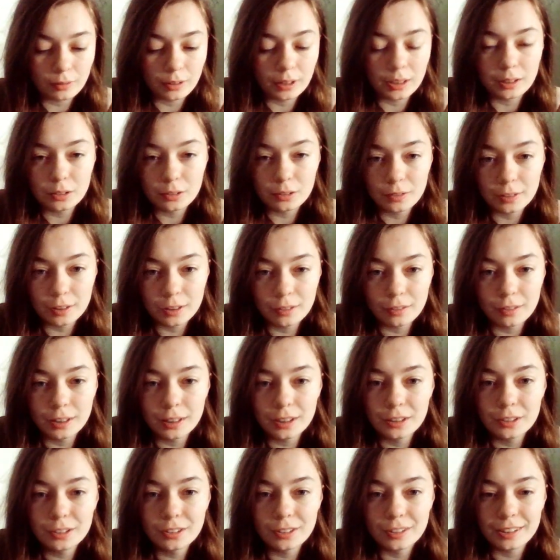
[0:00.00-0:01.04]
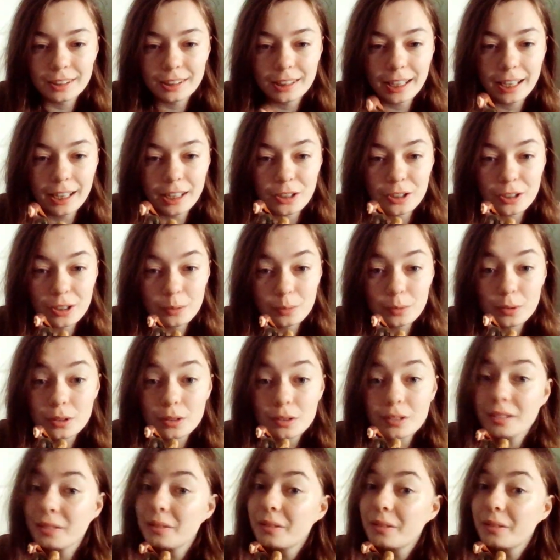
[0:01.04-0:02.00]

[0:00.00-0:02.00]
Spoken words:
Rings figurines because of the age I was